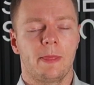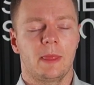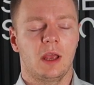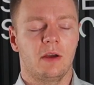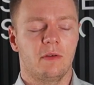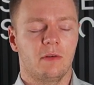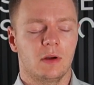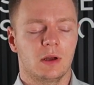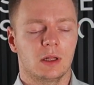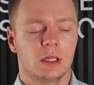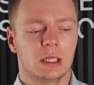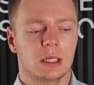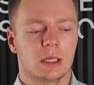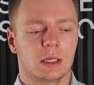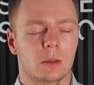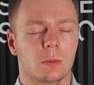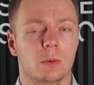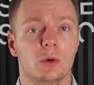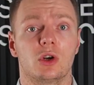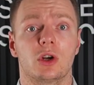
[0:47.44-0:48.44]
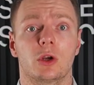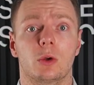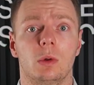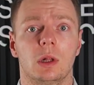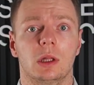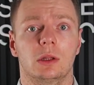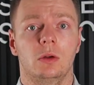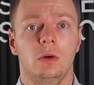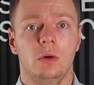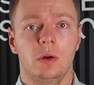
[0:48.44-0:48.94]
even
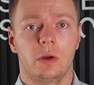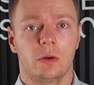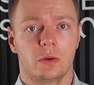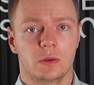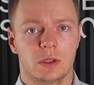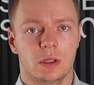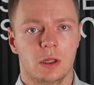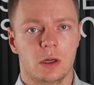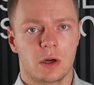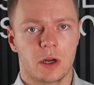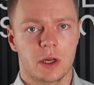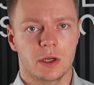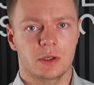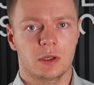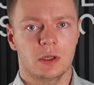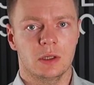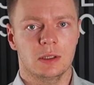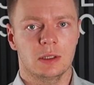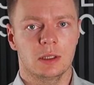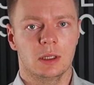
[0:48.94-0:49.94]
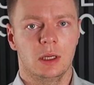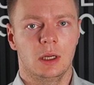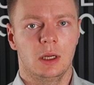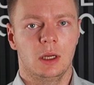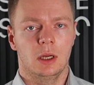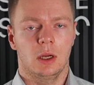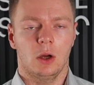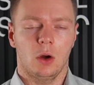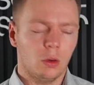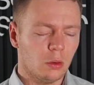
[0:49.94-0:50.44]
regulatory considerations,
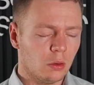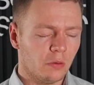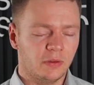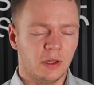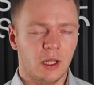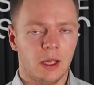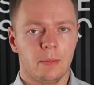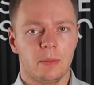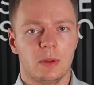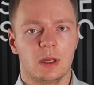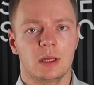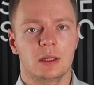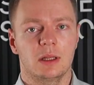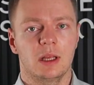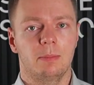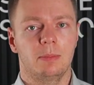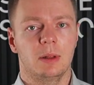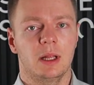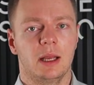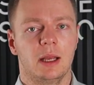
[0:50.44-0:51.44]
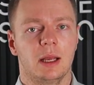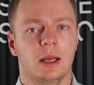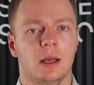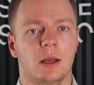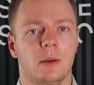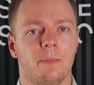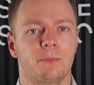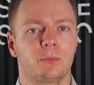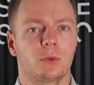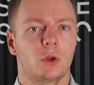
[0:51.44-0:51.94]
all of them, they play
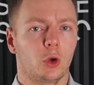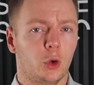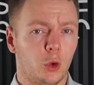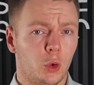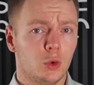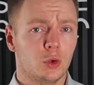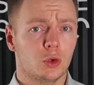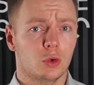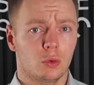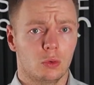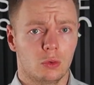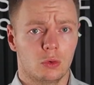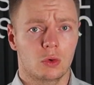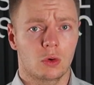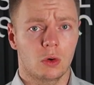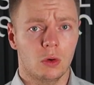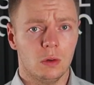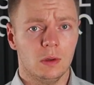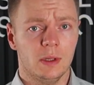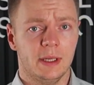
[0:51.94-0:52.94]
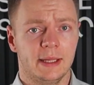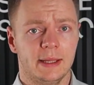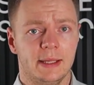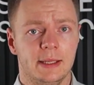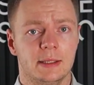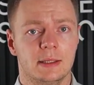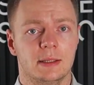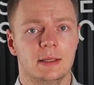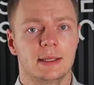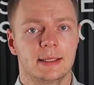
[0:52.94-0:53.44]
a huge role in
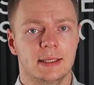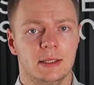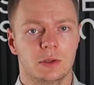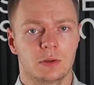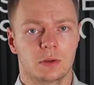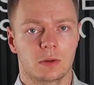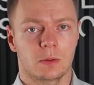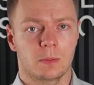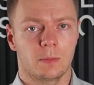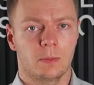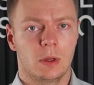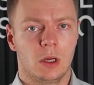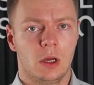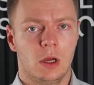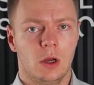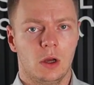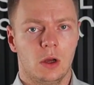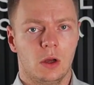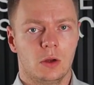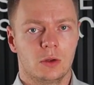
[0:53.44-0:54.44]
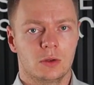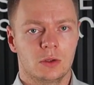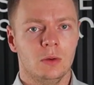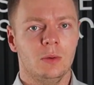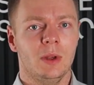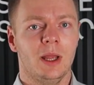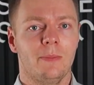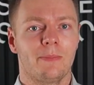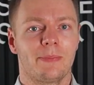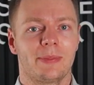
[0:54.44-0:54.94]
this decision. So
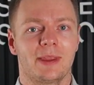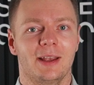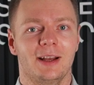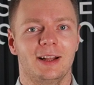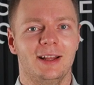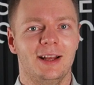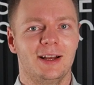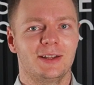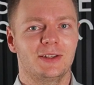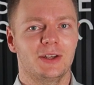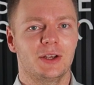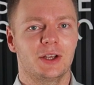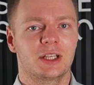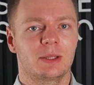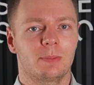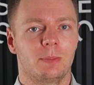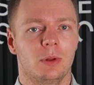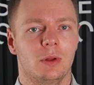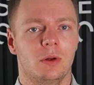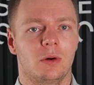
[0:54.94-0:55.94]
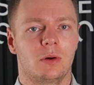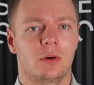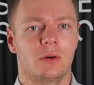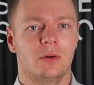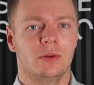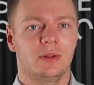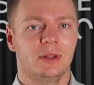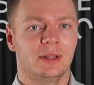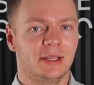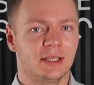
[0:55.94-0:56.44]
yeah, let's
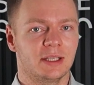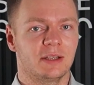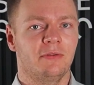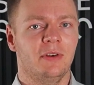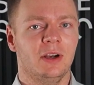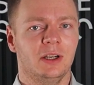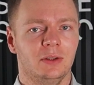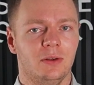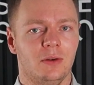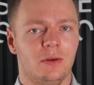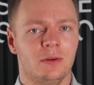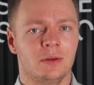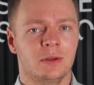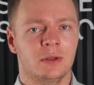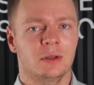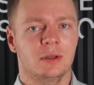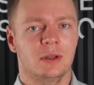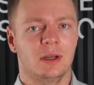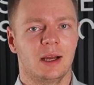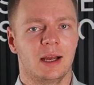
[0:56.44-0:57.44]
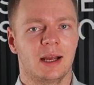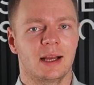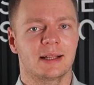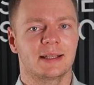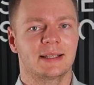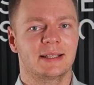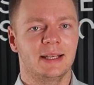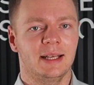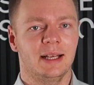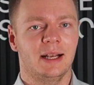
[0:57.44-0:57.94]
explore these factors and
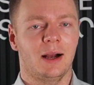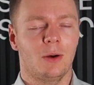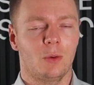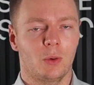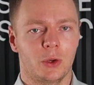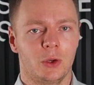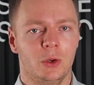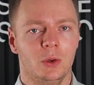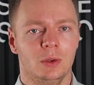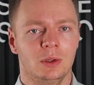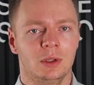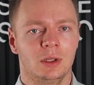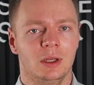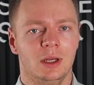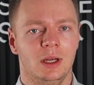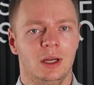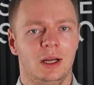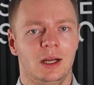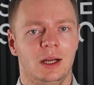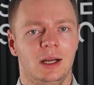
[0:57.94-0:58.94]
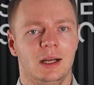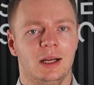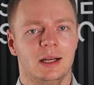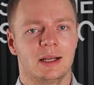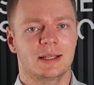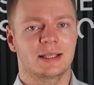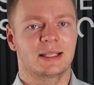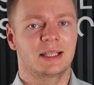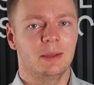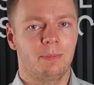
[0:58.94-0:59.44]
see how Qt
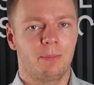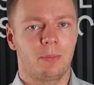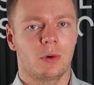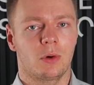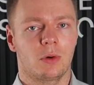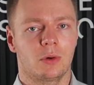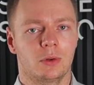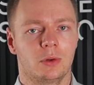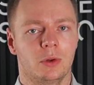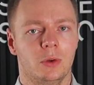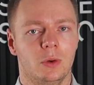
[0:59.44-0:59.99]
support